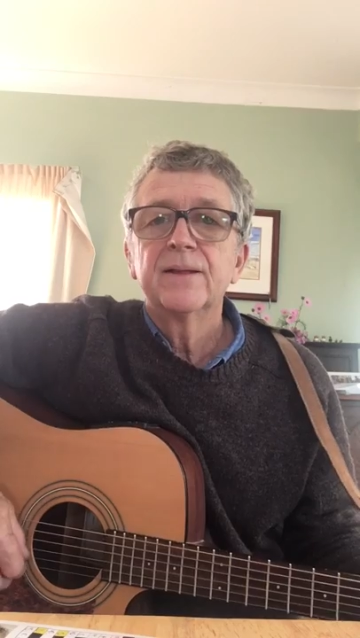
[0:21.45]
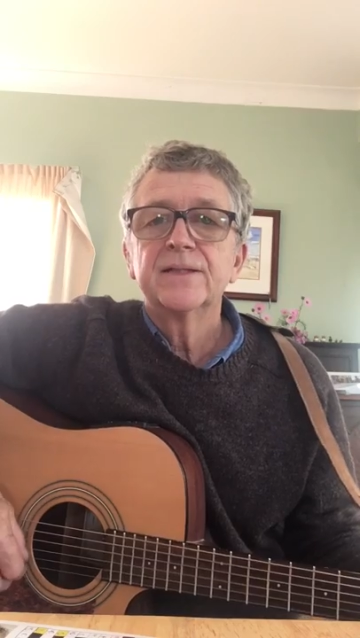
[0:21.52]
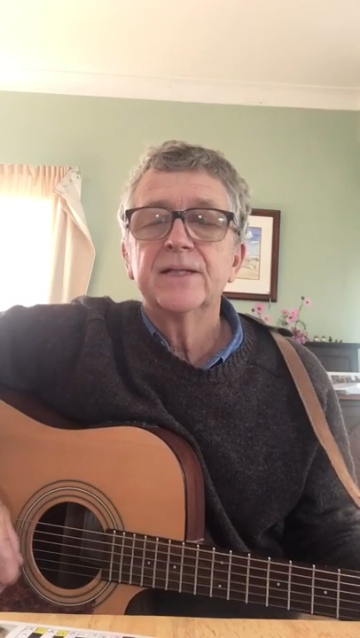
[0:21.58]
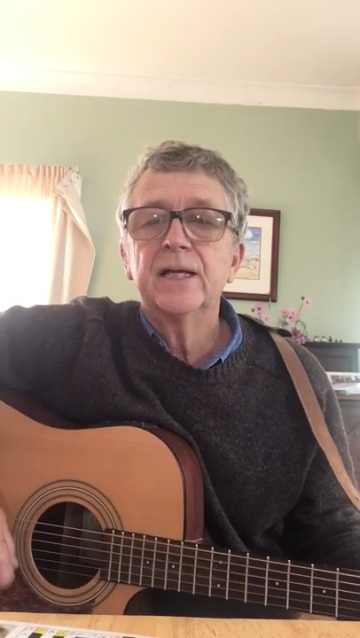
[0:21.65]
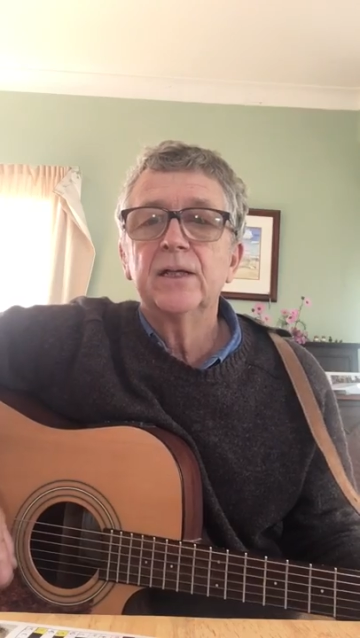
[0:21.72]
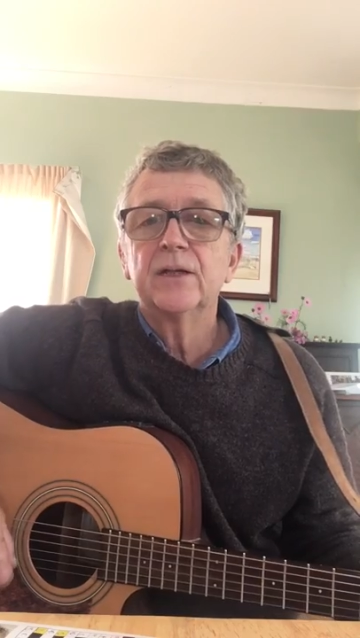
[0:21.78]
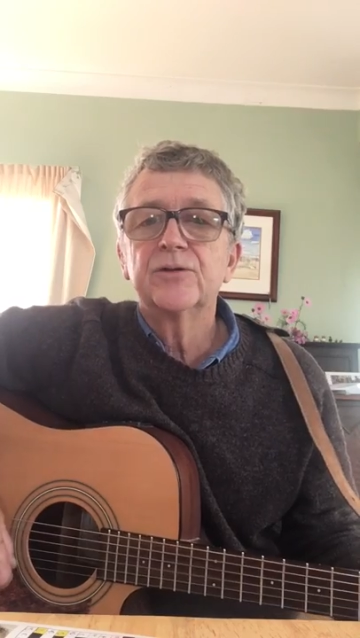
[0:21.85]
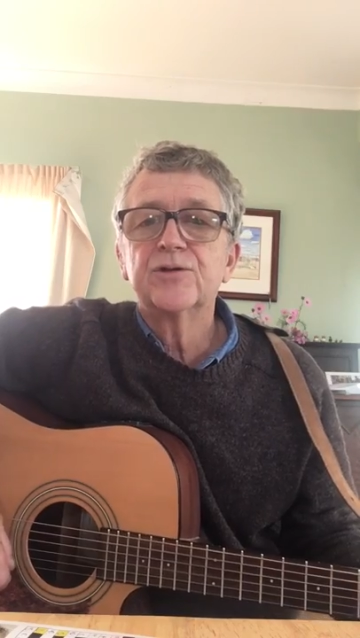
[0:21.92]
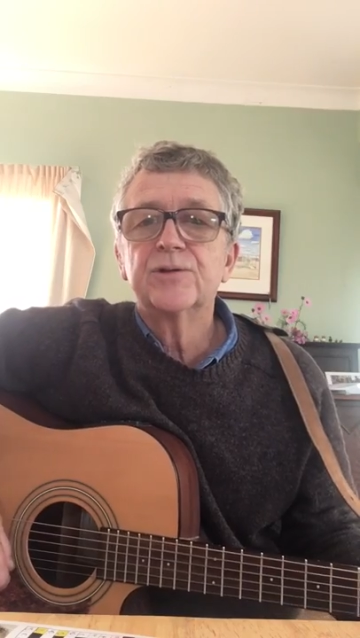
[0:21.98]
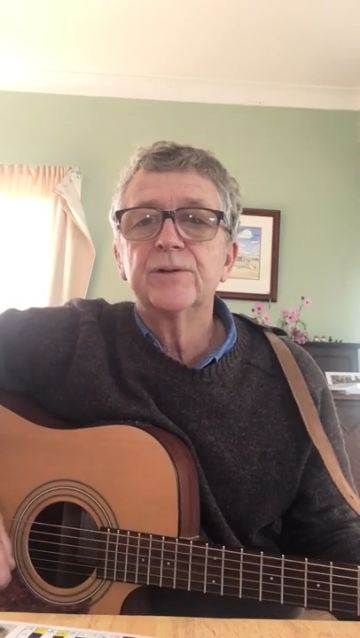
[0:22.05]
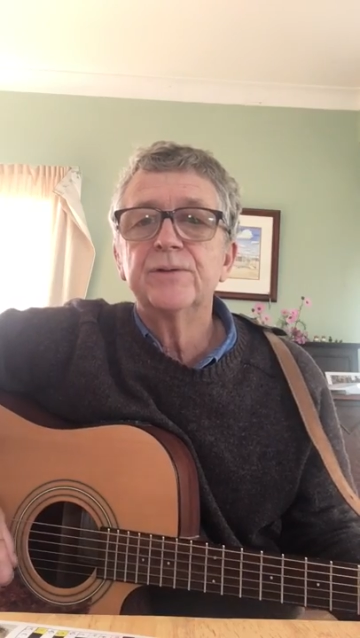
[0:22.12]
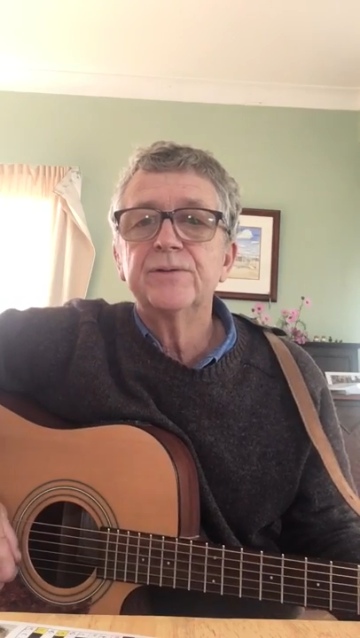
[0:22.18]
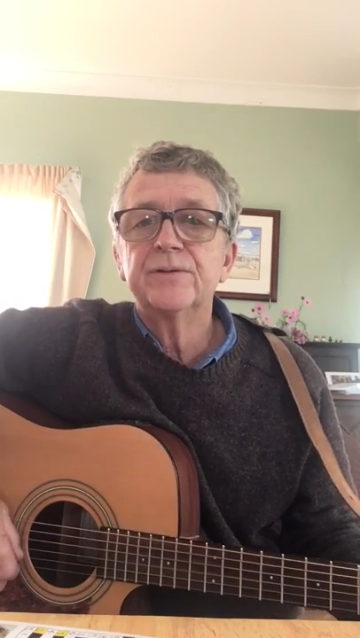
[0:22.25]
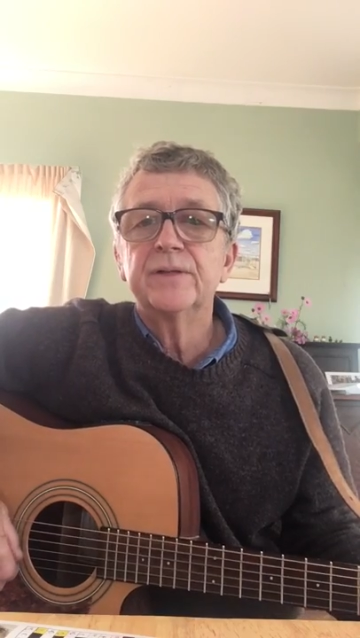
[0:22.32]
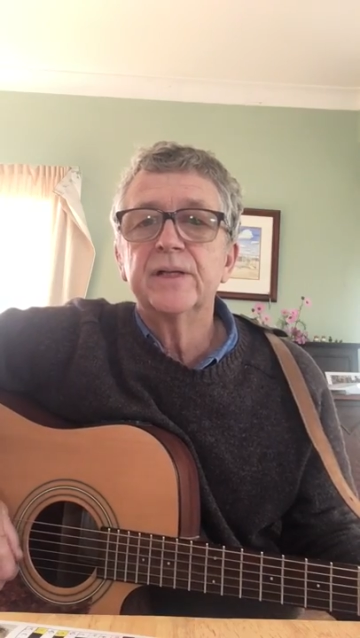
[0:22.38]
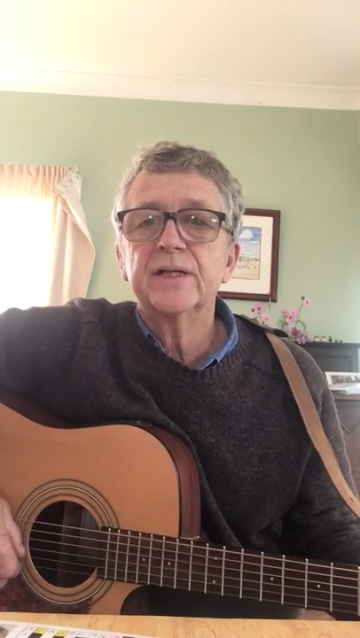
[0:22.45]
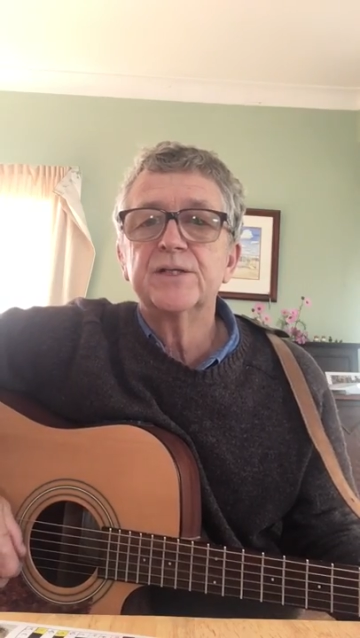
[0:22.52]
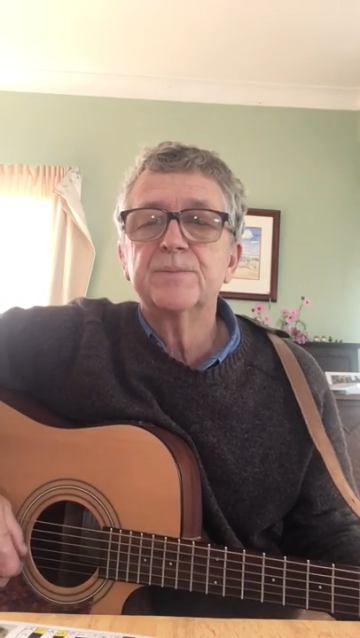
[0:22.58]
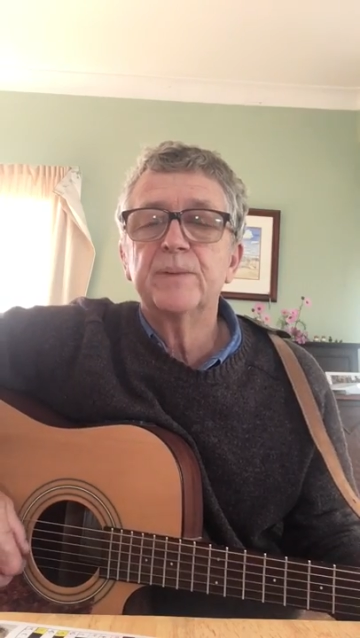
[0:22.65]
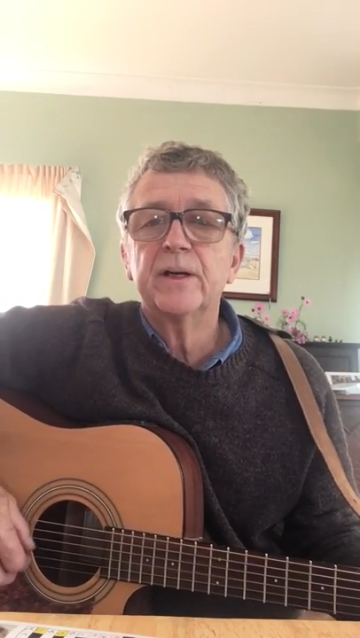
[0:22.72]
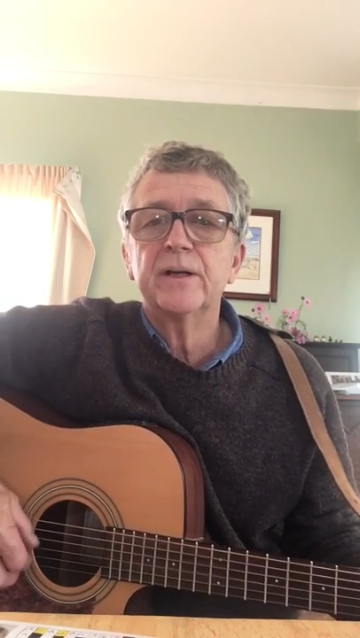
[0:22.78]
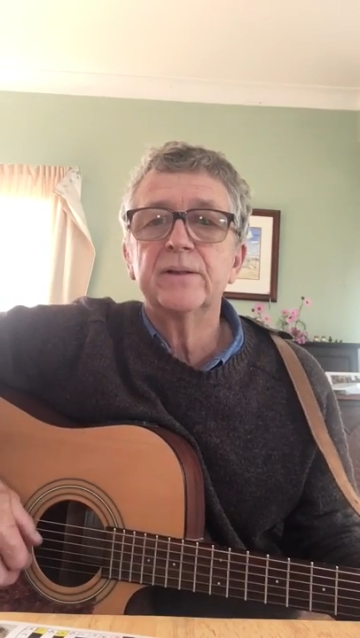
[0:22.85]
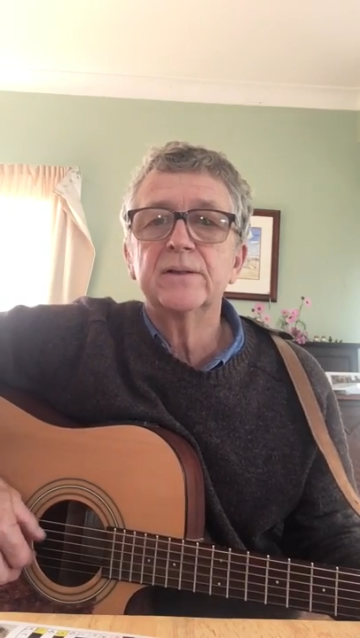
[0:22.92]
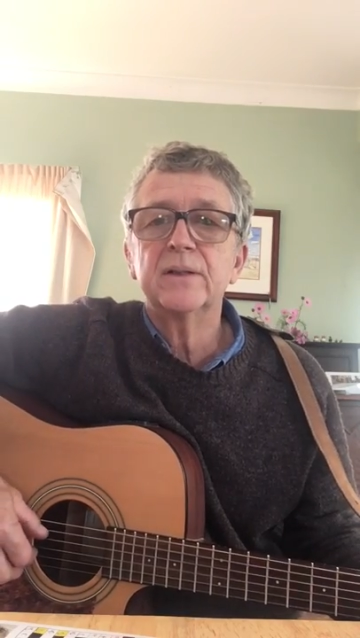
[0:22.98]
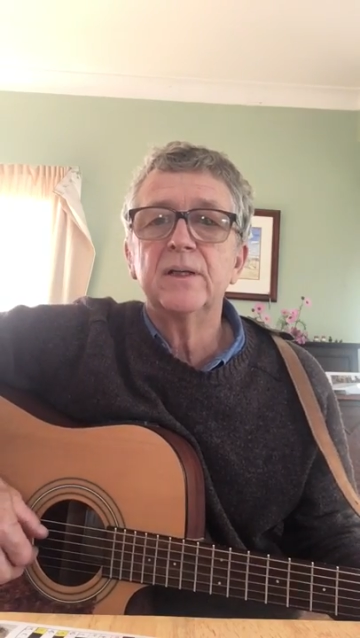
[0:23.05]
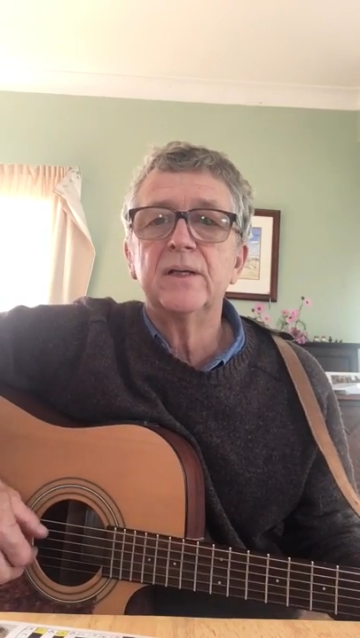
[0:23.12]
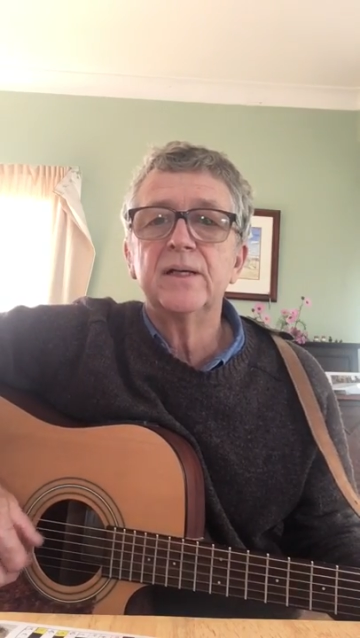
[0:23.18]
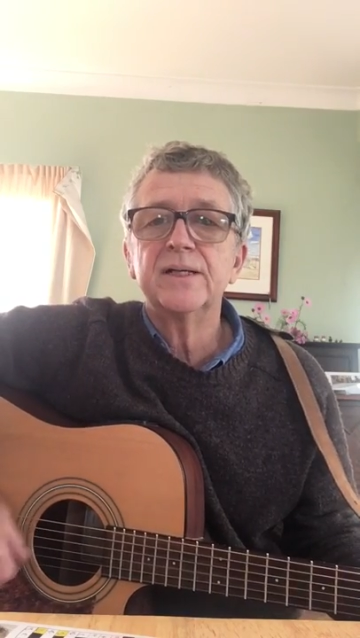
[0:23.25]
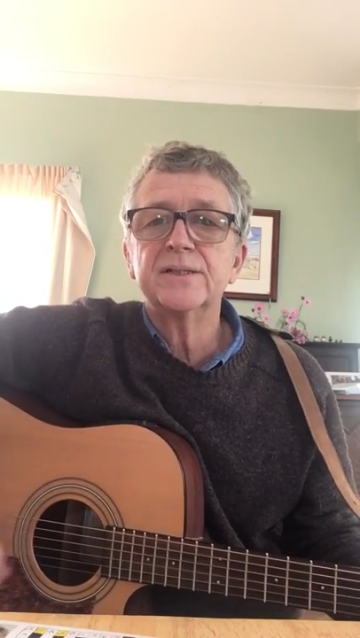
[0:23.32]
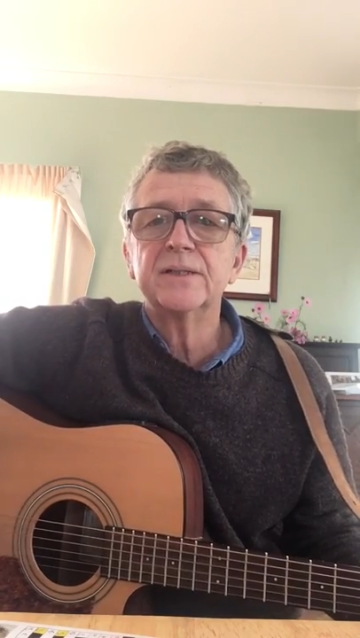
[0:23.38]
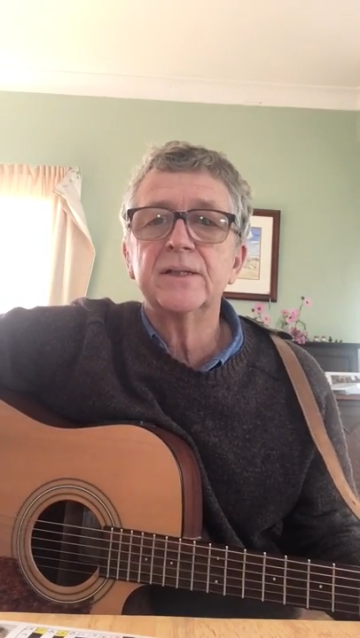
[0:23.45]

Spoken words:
tell the truth and expose lies